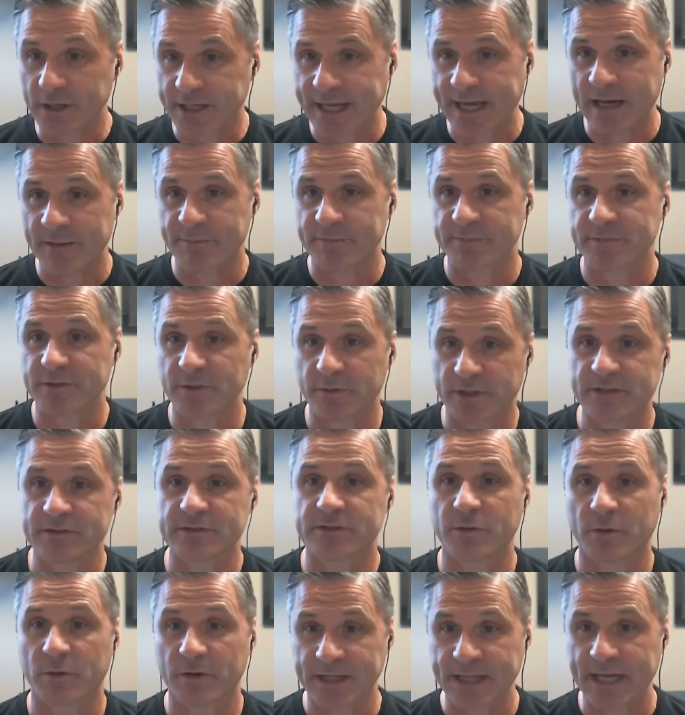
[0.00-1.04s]
cap. So it is
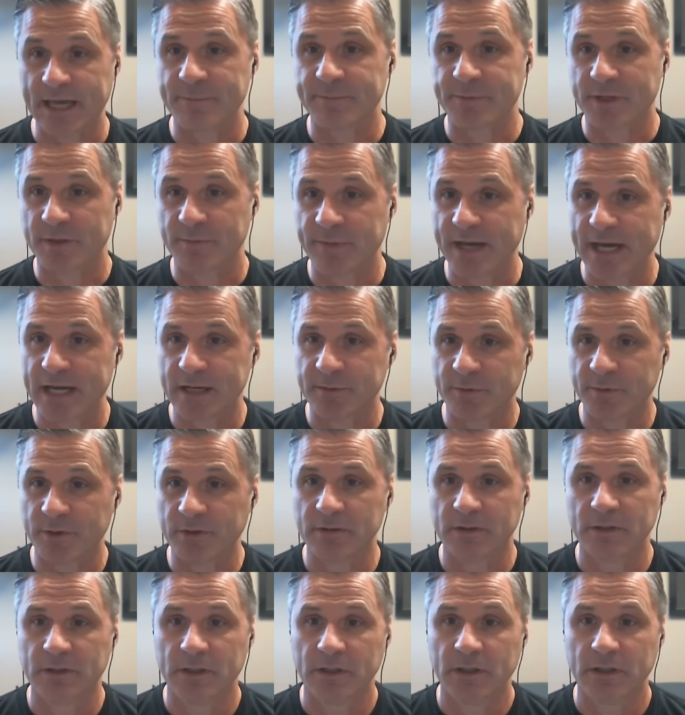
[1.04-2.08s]
torque cap compatible.
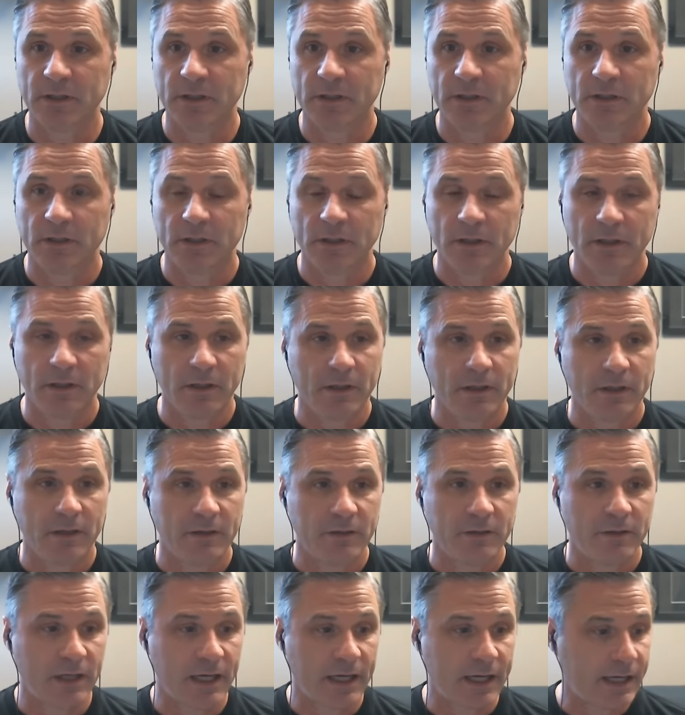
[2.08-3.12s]
Okay.
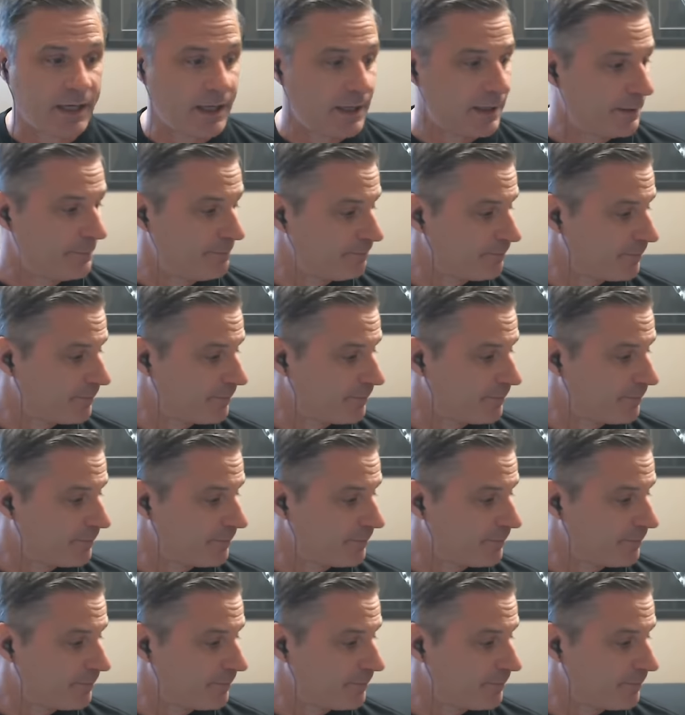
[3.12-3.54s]
Um,